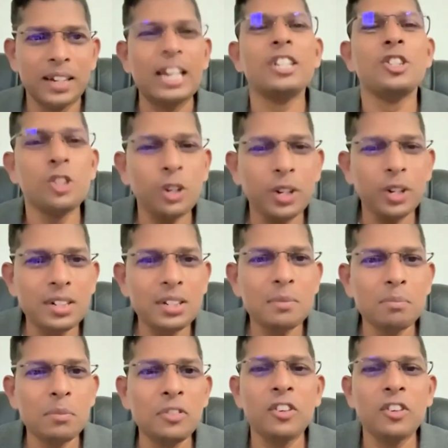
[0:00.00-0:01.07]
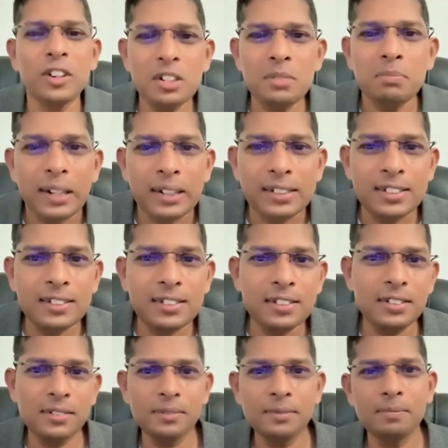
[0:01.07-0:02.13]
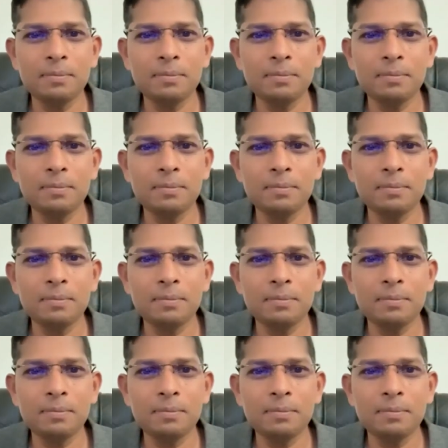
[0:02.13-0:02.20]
Enjoy it before it melts.